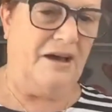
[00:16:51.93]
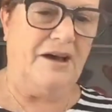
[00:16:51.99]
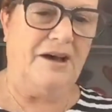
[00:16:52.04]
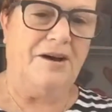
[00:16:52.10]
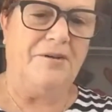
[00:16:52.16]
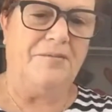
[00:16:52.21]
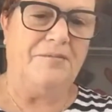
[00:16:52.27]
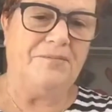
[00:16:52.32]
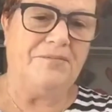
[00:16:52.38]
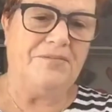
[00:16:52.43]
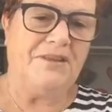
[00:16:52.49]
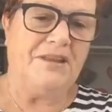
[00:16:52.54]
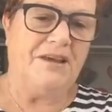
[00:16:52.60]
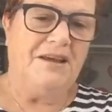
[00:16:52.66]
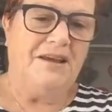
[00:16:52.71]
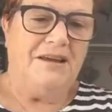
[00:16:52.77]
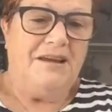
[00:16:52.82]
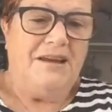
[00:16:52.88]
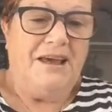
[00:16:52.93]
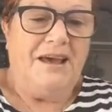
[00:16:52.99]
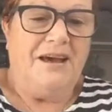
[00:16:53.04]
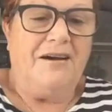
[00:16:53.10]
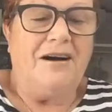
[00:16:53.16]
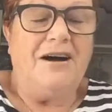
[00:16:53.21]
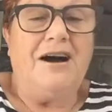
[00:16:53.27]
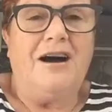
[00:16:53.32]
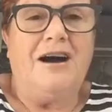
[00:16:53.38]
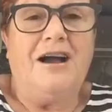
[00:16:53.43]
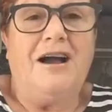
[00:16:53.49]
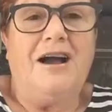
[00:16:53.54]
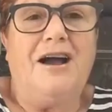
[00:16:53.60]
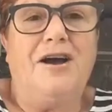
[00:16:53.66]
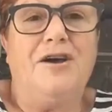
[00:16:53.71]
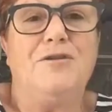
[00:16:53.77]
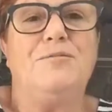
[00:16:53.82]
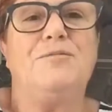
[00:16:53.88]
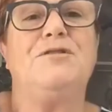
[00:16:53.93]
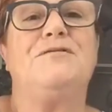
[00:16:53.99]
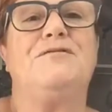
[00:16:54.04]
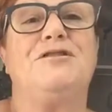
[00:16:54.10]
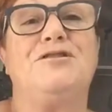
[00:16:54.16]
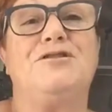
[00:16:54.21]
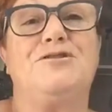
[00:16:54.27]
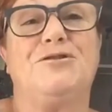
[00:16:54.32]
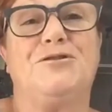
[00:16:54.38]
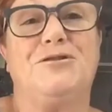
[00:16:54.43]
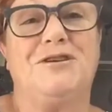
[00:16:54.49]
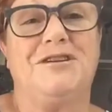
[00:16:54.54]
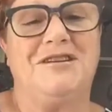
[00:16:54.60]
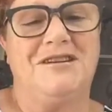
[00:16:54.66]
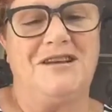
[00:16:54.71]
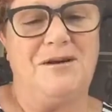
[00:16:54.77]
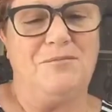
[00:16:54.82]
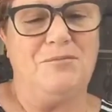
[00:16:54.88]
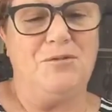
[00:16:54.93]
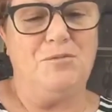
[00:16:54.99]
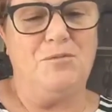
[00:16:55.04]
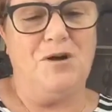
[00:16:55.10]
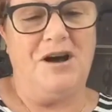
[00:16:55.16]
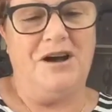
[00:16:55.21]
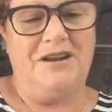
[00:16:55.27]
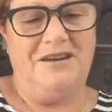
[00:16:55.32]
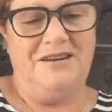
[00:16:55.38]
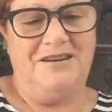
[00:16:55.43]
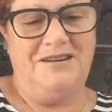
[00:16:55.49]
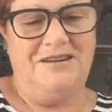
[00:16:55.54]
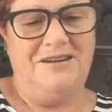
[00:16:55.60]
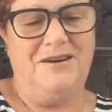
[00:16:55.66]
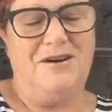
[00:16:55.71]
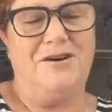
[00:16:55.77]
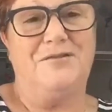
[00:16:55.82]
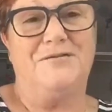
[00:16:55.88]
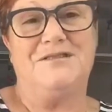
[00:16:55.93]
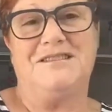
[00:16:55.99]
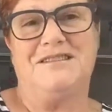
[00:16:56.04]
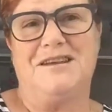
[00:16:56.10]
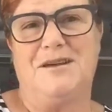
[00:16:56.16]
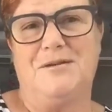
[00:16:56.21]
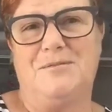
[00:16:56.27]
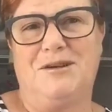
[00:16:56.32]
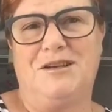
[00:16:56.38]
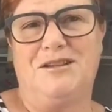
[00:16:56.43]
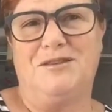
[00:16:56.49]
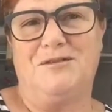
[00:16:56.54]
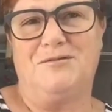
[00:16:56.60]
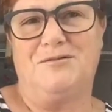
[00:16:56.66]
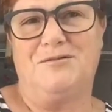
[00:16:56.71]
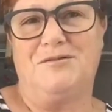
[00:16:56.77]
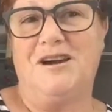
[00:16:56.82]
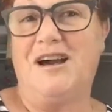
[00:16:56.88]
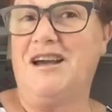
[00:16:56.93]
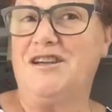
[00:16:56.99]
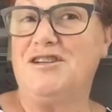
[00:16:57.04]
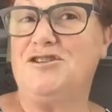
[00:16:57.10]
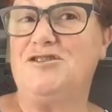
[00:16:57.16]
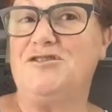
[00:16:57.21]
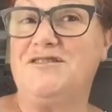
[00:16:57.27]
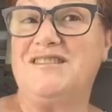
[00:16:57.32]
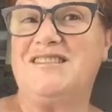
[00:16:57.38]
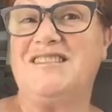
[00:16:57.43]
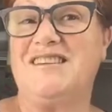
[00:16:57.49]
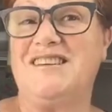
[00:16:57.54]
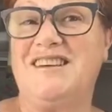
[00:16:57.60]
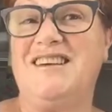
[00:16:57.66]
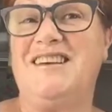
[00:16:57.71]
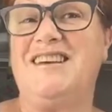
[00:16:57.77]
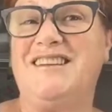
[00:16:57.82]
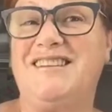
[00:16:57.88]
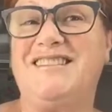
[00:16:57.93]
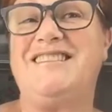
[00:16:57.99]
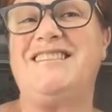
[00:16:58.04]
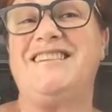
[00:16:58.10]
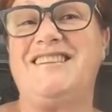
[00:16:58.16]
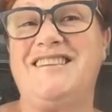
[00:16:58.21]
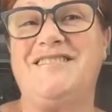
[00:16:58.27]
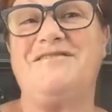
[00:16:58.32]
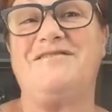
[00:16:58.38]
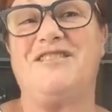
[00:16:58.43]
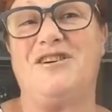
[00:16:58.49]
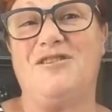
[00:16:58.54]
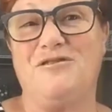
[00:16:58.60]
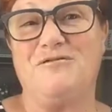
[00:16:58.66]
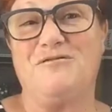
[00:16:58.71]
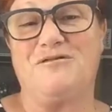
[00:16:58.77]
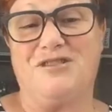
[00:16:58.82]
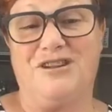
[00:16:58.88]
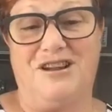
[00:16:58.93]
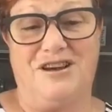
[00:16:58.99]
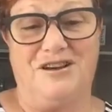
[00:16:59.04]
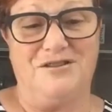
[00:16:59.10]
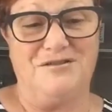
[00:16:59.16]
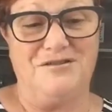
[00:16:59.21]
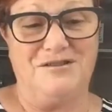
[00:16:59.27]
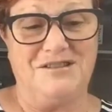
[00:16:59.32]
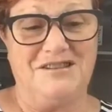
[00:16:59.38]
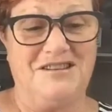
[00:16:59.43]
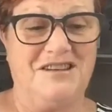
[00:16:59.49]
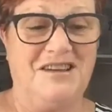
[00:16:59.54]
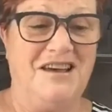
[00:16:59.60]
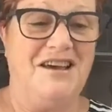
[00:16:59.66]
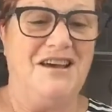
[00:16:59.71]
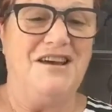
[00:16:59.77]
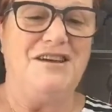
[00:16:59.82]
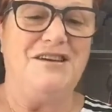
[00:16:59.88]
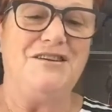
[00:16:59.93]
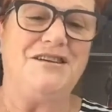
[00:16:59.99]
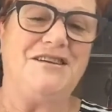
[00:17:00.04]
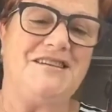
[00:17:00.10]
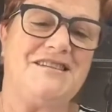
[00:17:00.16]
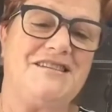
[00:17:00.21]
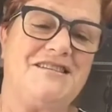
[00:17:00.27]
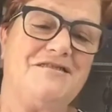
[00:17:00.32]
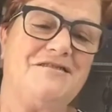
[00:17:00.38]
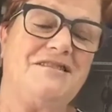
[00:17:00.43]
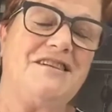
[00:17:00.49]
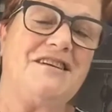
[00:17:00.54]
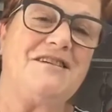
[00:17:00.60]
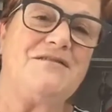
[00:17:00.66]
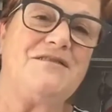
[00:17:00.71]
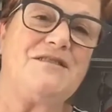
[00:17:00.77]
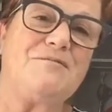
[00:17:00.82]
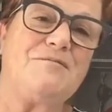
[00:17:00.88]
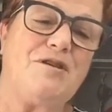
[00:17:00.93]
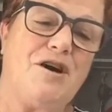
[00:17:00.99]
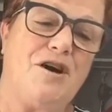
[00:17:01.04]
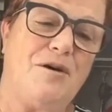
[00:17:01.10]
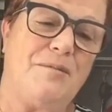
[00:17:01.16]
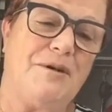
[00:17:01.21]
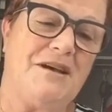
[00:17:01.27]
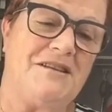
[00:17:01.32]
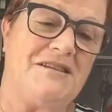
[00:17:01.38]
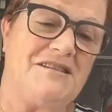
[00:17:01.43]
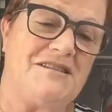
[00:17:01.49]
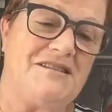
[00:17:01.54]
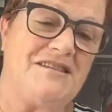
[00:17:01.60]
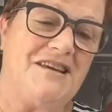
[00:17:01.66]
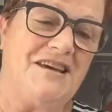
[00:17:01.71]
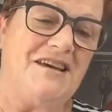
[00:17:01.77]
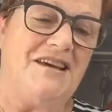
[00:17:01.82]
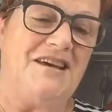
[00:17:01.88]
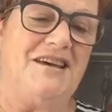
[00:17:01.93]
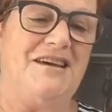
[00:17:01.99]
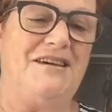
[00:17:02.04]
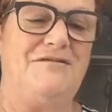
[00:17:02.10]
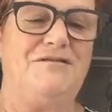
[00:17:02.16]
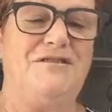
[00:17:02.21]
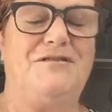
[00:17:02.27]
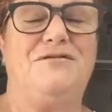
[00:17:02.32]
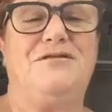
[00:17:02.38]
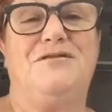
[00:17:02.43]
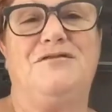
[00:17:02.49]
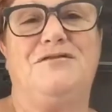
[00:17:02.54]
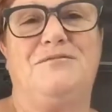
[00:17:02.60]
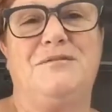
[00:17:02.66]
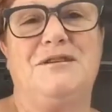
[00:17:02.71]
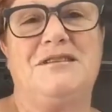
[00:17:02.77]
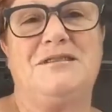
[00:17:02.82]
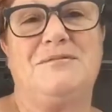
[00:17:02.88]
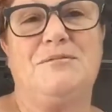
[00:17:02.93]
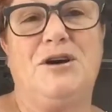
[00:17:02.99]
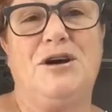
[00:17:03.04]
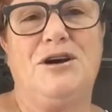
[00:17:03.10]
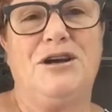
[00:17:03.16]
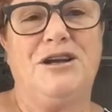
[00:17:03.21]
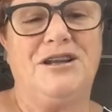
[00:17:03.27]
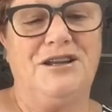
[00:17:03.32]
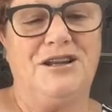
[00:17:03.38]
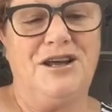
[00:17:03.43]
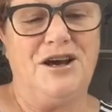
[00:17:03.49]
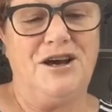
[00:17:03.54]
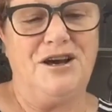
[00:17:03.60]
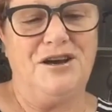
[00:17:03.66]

Now, I hope you've enjoyed number 1 of Stamping in the Raw. As you see, it did involve clothes. You can still leave some comments, even if you have missed my